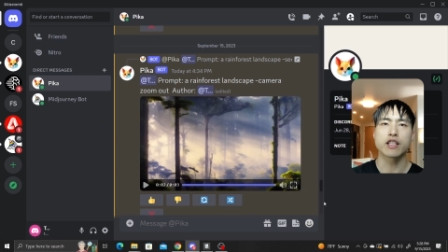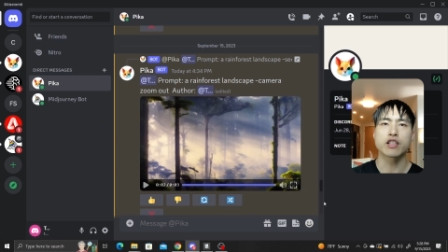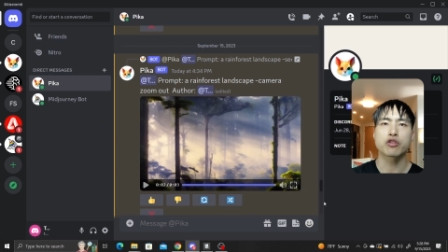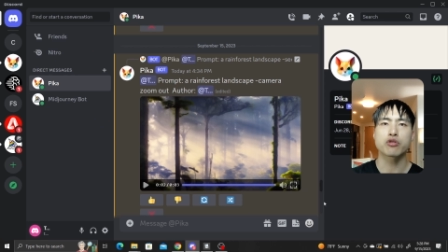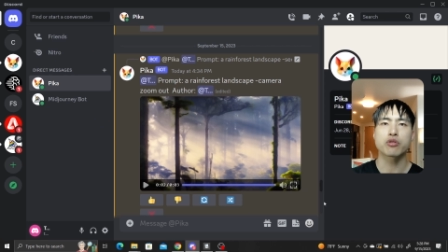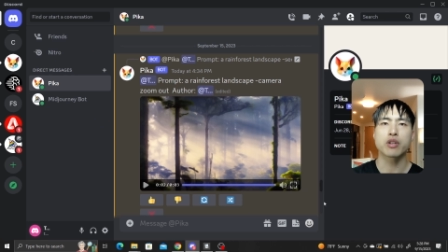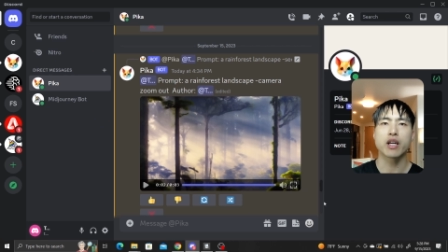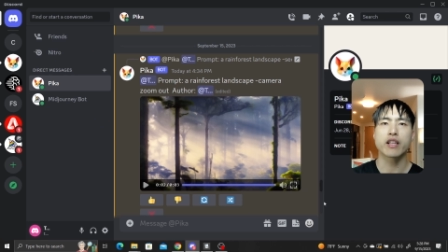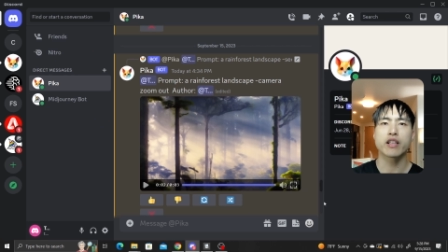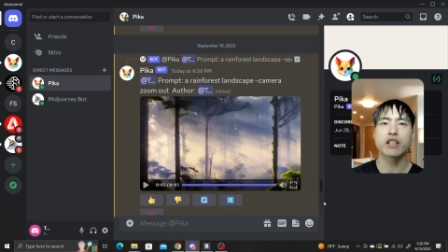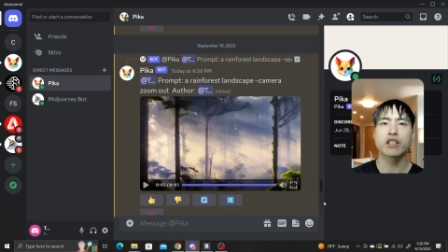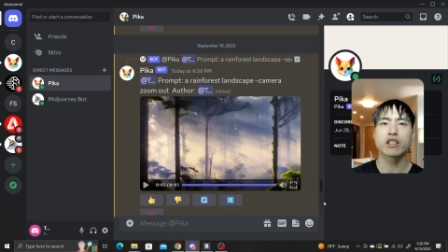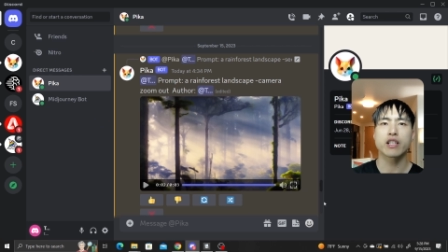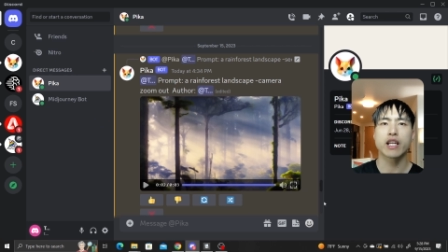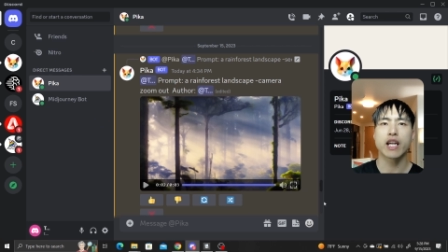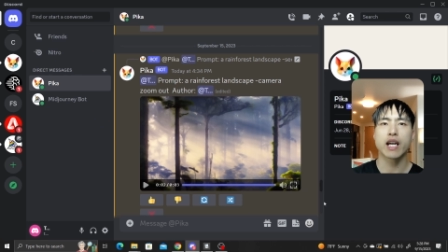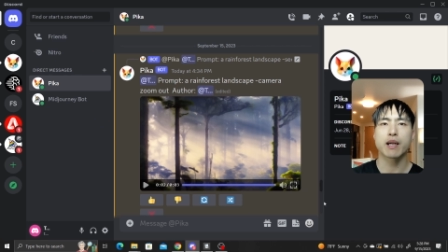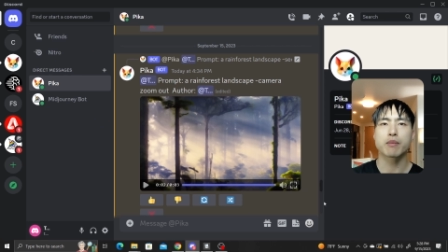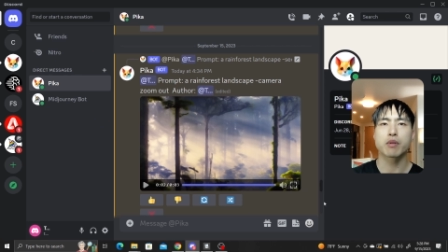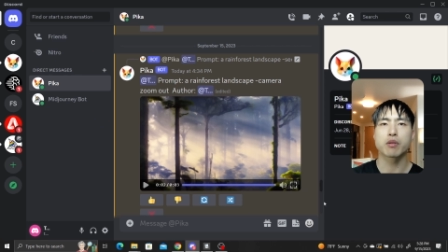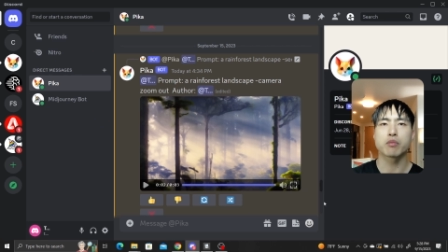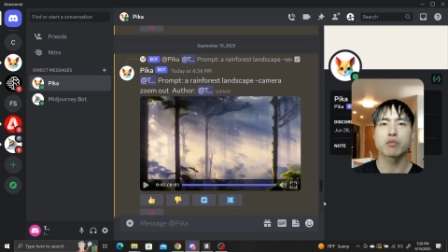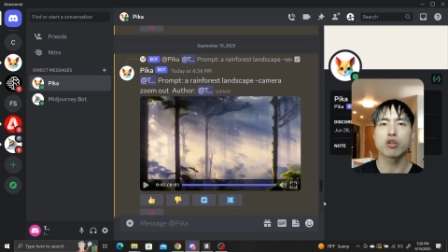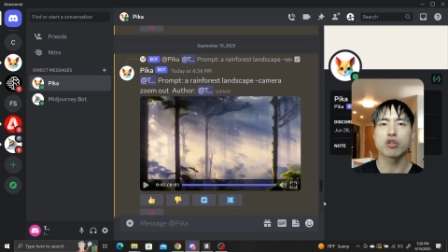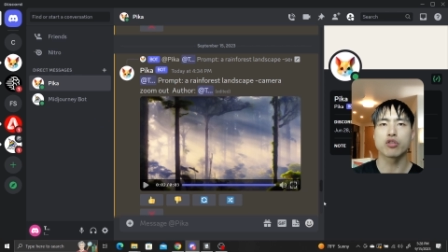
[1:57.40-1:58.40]
try these
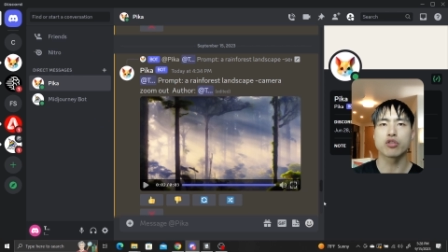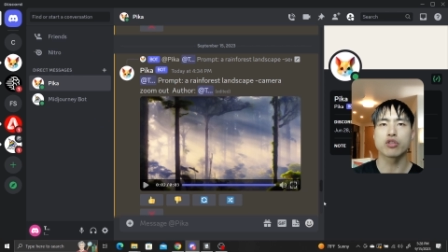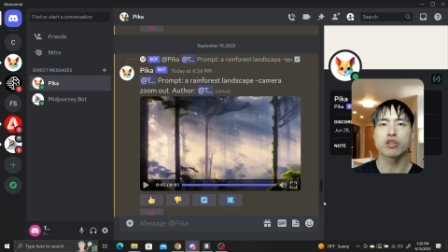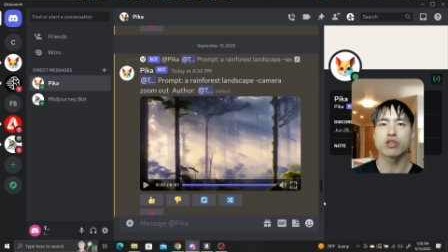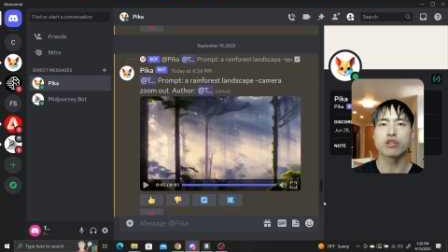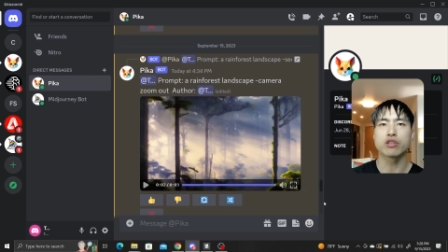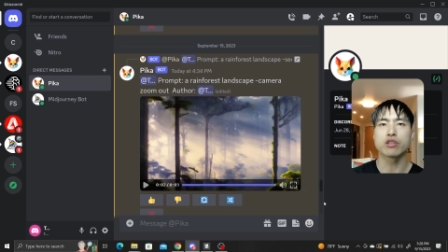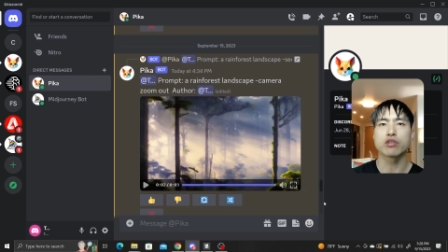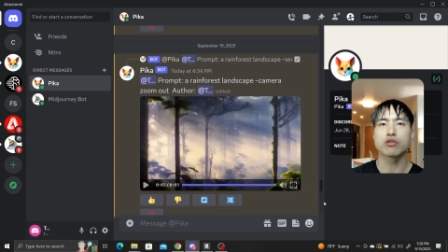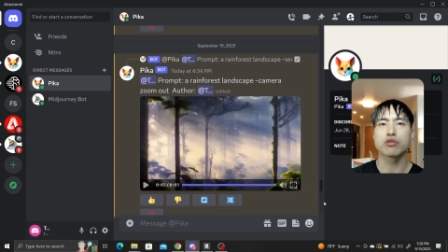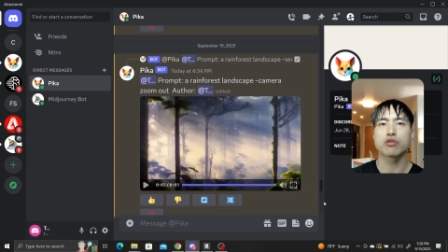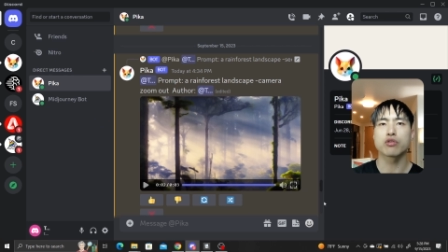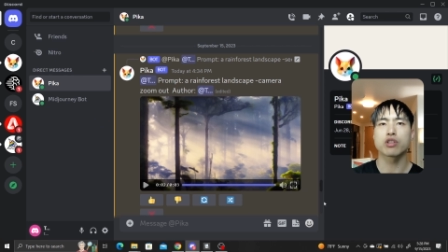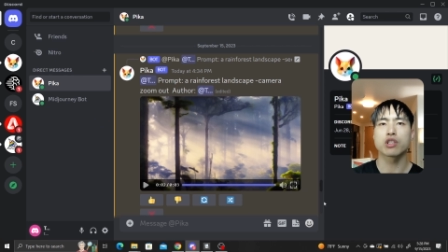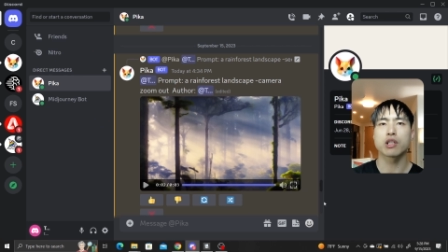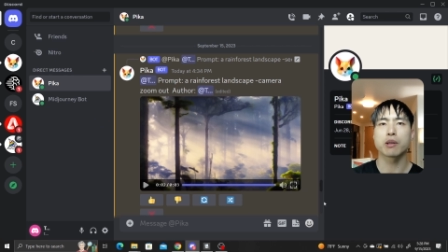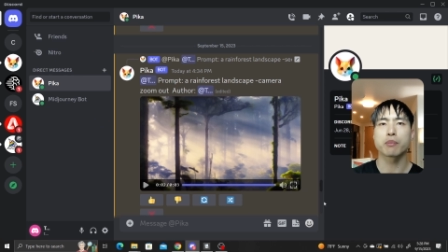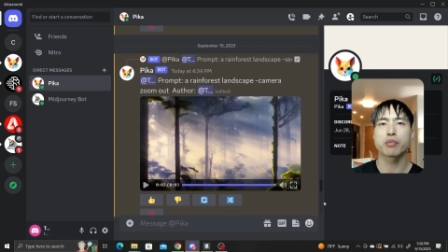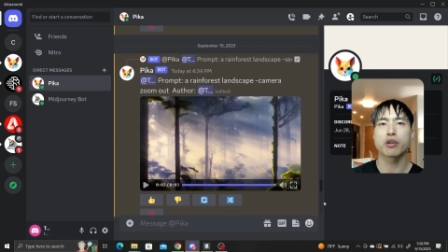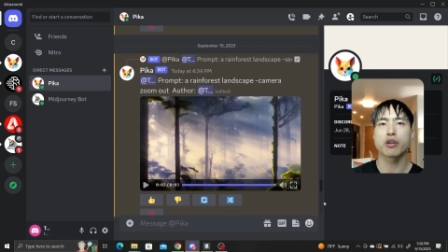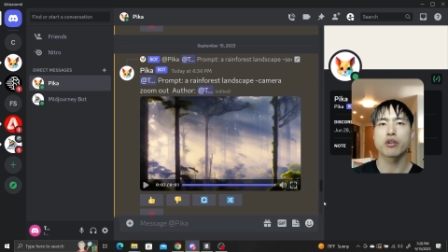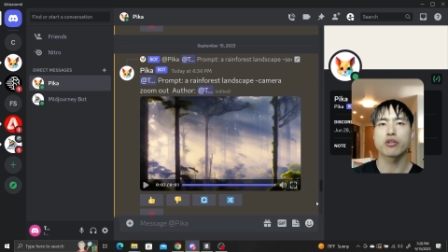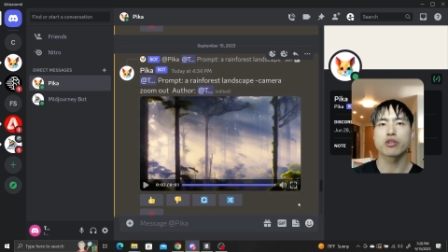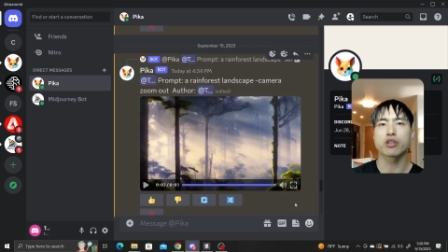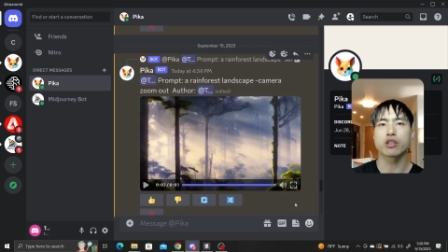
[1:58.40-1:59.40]
camera motions using a
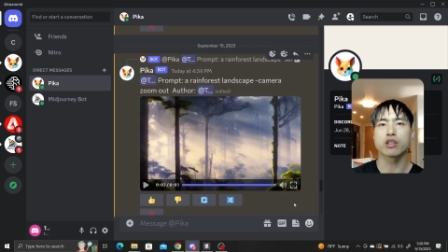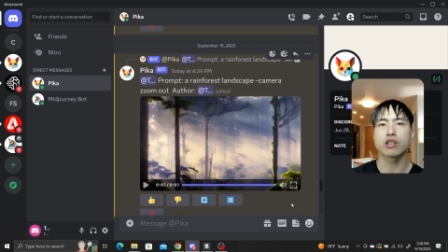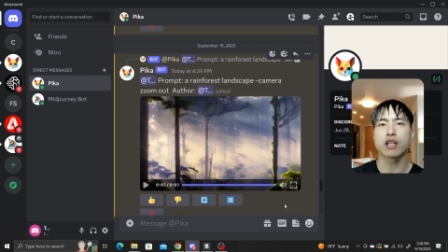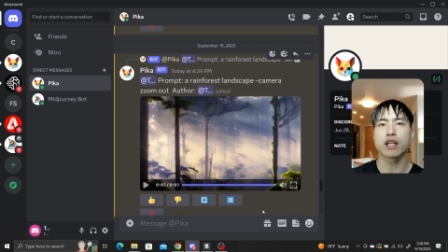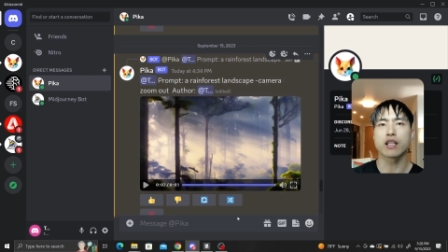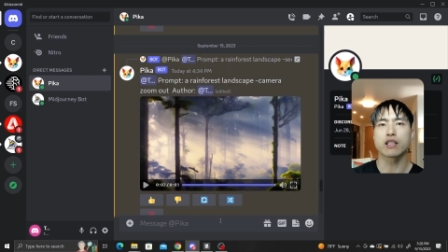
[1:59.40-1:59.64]
person